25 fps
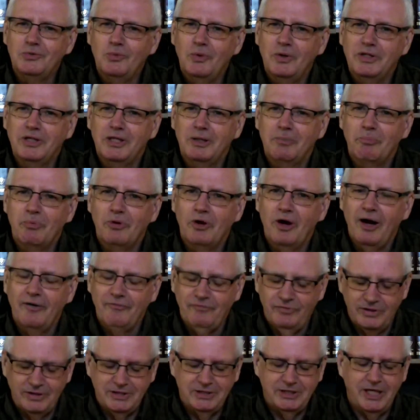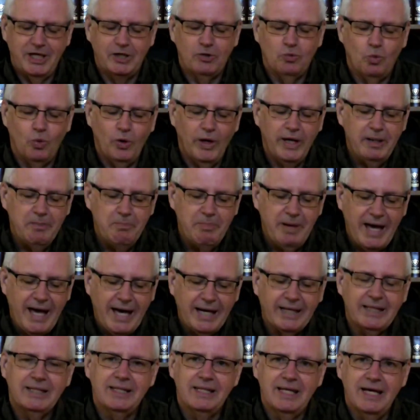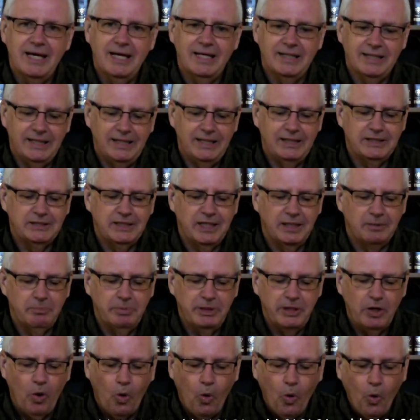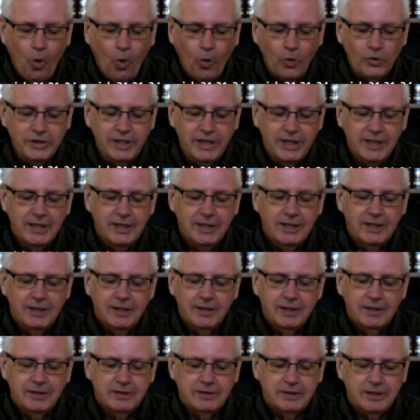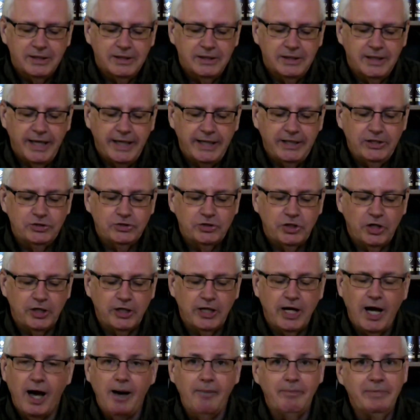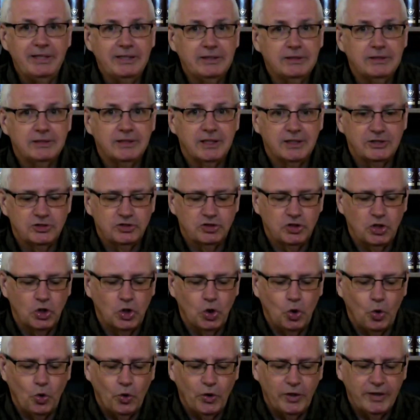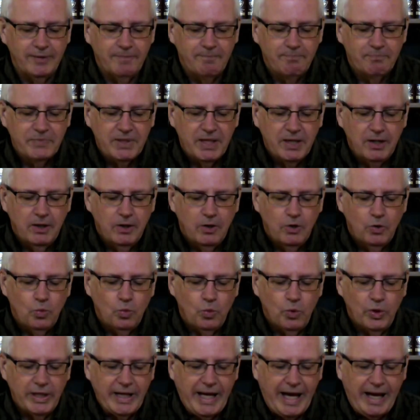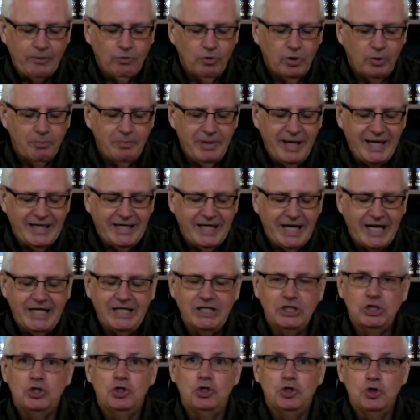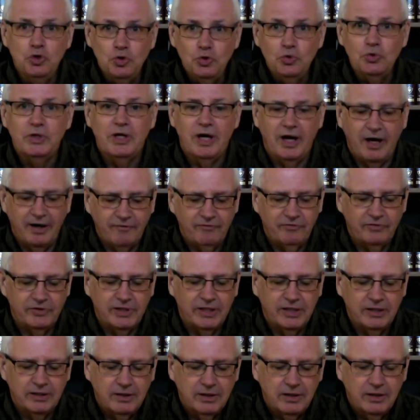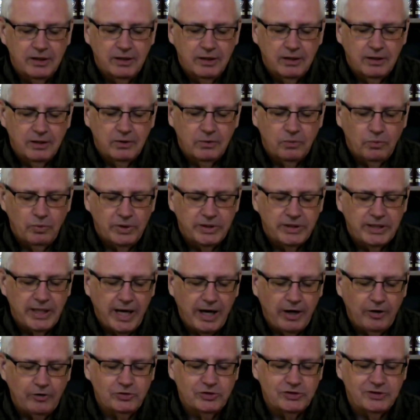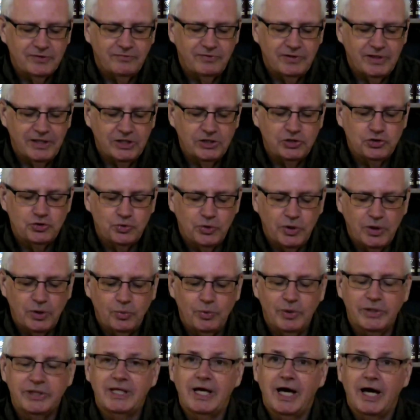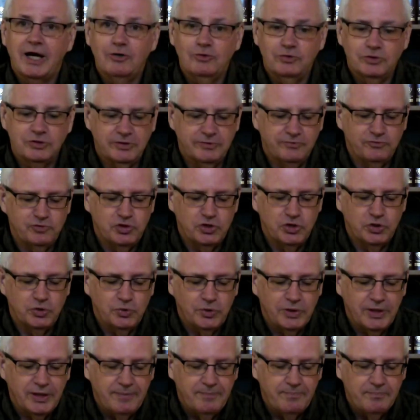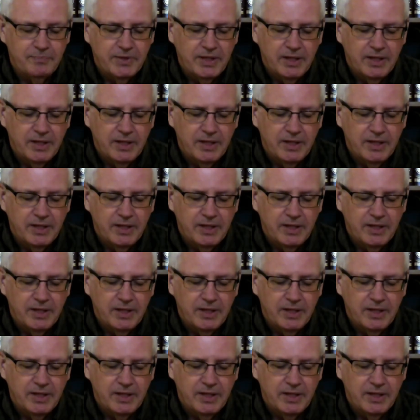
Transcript: to what the prophet said way back then. He said, Behold, the days are coming, says the Lord, when I will make a new covenant with the house of Israel and with the house of Judah,